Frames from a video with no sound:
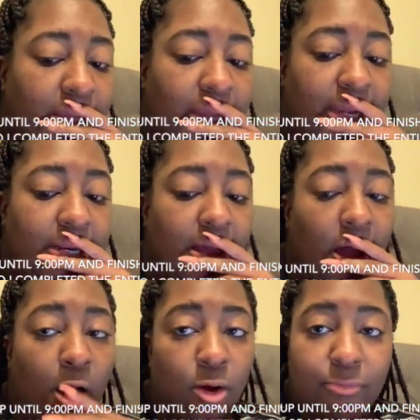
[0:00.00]
and
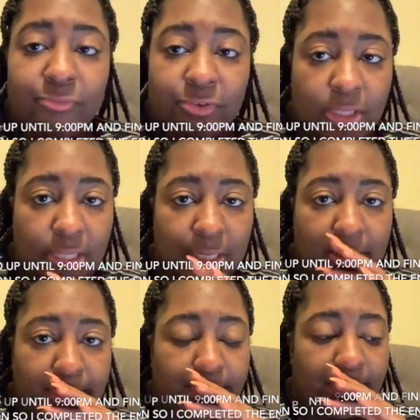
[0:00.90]
hopefully
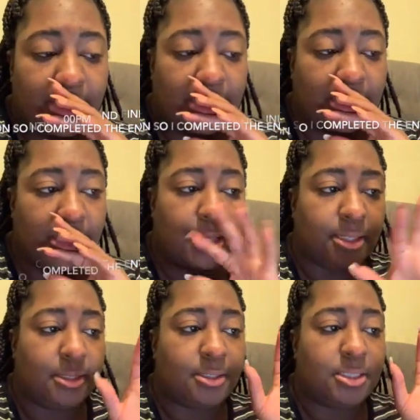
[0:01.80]
get
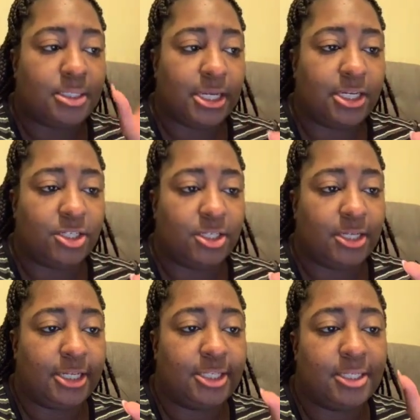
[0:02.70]
the section
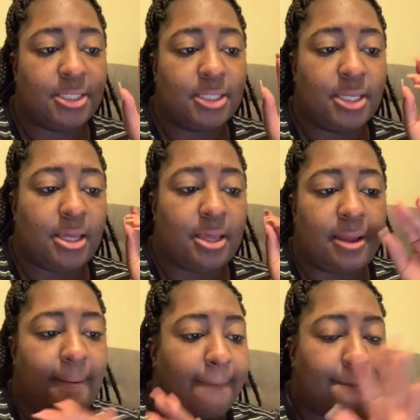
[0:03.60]
that's
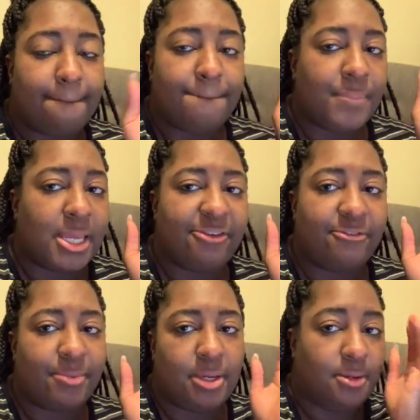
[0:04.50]
been giving
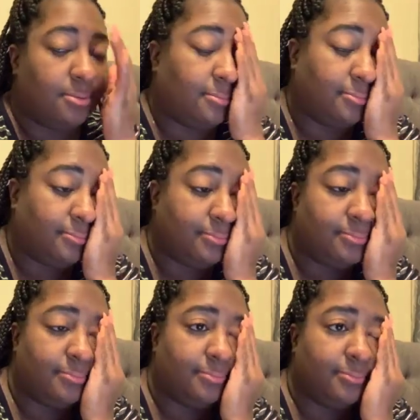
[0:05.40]
me
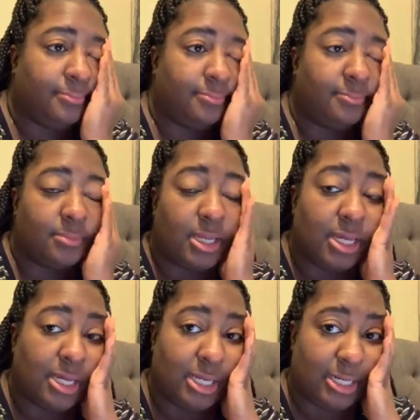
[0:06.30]

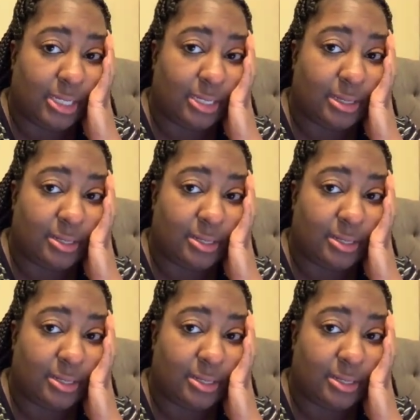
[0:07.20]
a headache.